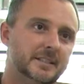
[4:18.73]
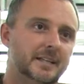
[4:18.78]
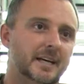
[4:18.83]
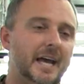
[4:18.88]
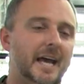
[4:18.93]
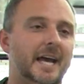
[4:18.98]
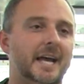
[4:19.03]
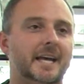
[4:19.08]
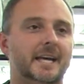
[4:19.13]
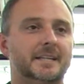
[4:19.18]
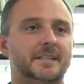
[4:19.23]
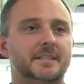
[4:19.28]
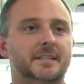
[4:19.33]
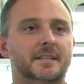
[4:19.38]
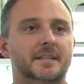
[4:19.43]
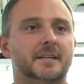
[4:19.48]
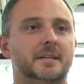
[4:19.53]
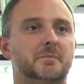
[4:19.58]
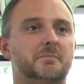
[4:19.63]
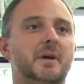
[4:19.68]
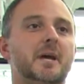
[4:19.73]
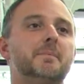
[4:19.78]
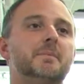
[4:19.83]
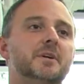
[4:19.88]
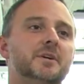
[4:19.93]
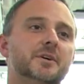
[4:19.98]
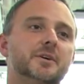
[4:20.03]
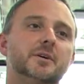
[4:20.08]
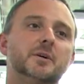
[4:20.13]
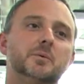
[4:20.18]
And maybe
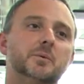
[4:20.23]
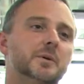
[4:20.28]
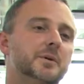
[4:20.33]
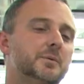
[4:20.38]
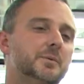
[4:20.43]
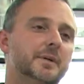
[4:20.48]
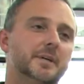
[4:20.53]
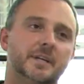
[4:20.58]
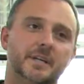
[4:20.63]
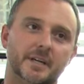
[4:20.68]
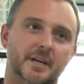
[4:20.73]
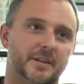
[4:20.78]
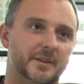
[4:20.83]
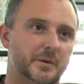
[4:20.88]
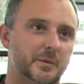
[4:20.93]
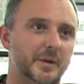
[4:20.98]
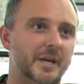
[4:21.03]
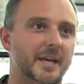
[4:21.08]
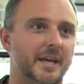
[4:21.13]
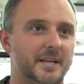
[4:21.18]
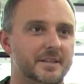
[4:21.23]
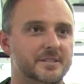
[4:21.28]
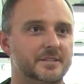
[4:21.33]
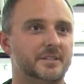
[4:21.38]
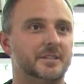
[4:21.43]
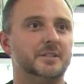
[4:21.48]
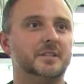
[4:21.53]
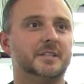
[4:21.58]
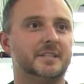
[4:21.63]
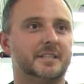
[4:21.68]
you're a woodworker on the weekends
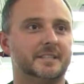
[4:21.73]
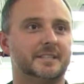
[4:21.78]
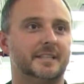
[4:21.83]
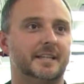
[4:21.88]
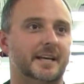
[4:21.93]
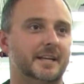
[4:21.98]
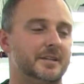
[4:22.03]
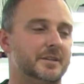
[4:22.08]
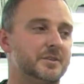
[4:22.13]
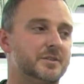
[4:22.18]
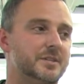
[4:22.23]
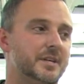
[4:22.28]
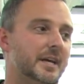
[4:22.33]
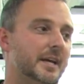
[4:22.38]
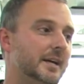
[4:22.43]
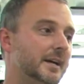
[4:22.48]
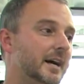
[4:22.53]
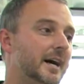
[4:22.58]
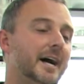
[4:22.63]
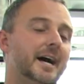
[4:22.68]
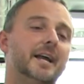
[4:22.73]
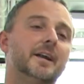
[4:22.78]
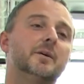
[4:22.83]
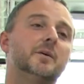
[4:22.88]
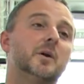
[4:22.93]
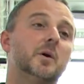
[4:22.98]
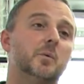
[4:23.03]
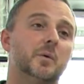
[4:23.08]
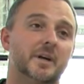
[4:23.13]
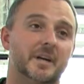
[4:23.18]
and you look at that and you say, I
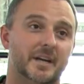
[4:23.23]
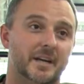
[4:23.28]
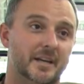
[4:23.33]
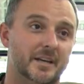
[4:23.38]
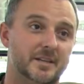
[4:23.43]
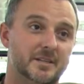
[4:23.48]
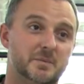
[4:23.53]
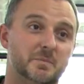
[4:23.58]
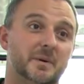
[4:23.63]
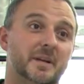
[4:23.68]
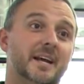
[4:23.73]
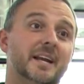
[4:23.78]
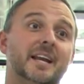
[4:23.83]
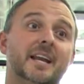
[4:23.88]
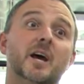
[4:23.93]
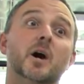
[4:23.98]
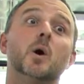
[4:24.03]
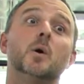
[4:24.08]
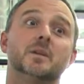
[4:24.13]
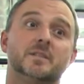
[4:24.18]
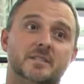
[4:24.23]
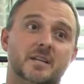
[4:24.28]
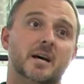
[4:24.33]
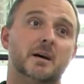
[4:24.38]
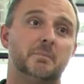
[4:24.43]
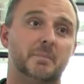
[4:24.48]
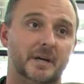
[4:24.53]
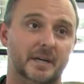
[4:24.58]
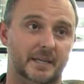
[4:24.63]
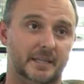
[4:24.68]
don't know what it is, but I know it's
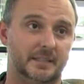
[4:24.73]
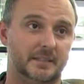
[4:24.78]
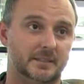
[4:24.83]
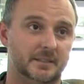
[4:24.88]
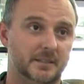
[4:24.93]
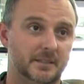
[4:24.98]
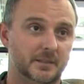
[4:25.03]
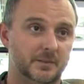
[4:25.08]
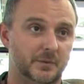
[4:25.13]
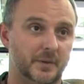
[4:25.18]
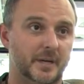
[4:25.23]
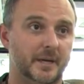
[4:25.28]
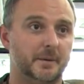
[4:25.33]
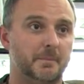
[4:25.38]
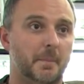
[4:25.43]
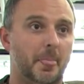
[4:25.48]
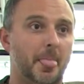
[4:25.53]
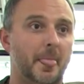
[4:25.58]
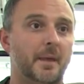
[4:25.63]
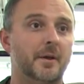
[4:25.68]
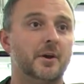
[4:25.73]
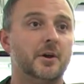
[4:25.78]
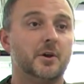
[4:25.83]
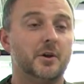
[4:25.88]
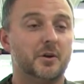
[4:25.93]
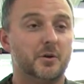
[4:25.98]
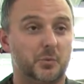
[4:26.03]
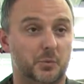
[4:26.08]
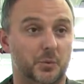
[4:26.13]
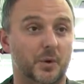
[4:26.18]
not pine, right?
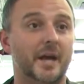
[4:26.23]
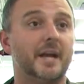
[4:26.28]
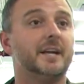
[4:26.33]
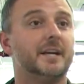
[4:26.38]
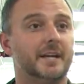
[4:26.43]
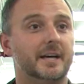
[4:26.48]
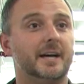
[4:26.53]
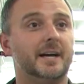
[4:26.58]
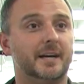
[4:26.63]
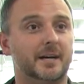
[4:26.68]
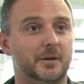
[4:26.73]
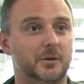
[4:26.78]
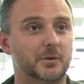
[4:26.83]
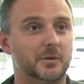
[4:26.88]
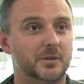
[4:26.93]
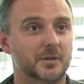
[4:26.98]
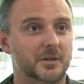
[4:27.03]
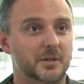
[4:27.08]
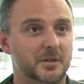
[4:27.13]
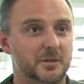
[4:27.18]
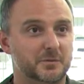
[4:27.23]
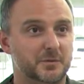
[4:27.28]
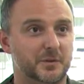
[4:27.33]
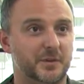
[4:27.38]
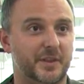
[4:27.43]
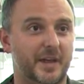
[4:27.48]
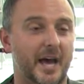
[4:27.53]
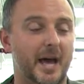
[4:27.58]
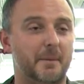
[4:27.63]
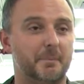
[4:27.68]
Right now, for
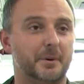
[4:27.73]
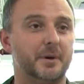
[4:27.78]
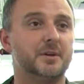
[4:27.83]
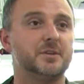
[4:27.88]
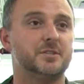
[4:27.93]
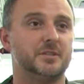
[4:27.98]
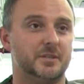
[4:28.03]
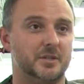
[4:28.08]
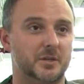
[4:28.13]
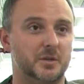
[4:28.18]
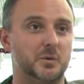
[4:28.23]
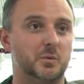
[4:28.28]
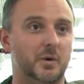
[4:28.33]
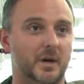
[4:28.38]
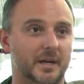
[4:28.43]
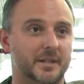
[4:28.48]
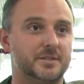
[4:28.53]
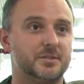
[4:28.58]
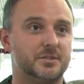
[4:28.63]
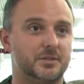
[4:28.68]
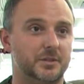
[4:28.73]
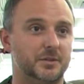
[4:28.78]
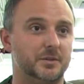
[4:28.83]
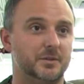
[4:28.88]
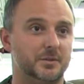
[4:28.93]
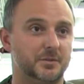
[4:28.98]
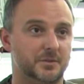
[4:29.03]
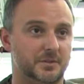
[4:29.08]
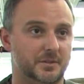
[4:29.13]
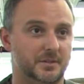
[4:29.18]
that person who wants
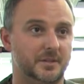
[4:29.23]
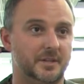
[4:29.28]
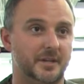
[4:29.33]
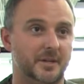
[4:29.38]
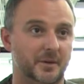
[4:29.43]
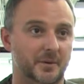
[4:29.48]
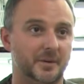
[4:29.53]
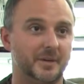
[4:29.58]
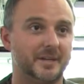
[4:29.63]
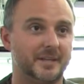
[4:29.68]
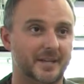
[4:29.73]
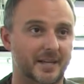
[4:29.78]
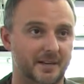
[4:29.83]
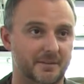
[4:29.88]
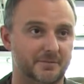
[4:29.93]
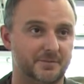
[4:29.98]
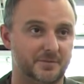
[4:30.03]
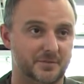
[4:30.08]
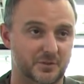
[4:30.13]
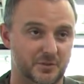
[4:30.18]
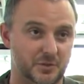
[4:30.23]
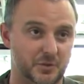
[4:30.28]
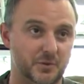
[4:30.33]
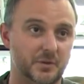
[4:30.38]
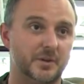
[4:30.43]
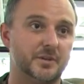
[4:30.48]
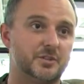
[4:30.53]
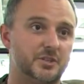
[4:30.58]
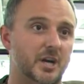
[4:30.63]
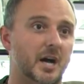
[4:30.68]
to, kind of do
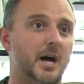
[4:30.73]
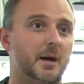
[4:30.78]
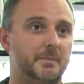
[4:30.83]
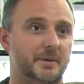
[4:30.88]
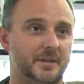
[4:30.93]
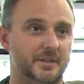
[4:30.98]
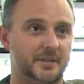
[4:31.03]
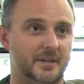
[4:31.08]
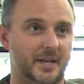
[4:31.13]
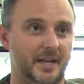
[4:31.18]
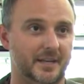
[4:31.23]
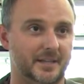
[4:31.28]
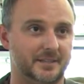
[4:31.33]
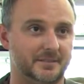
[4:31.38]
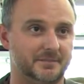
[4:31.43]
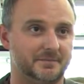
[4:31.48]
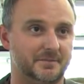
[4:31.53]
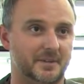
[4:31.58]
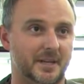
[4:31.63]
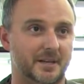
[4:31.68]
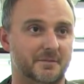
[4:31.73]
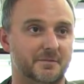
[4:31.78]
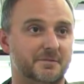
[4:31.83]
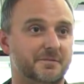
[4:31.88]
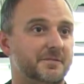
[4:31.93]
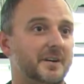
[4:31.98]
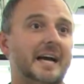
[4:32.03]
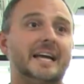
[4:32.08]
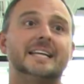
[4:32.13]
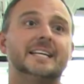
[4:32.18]
their job and
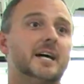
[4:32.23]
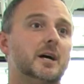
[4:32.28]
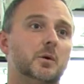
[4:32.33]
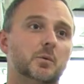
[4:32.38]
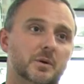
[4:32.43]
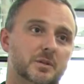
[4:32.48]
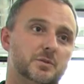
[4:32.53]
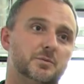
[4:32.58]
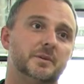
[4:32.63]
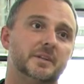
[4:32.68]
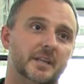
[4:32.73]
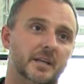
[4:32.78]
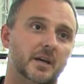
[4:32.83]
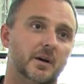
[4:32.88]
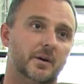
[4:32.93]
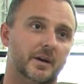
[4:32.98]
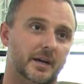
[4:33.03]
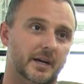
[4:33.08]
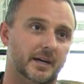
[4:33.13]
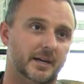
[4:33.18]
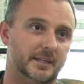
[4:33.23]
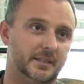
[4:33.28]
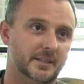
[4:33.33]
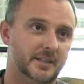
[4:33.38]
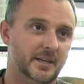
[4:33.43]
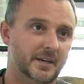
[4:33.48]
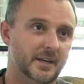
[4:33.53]
find out what's really going on,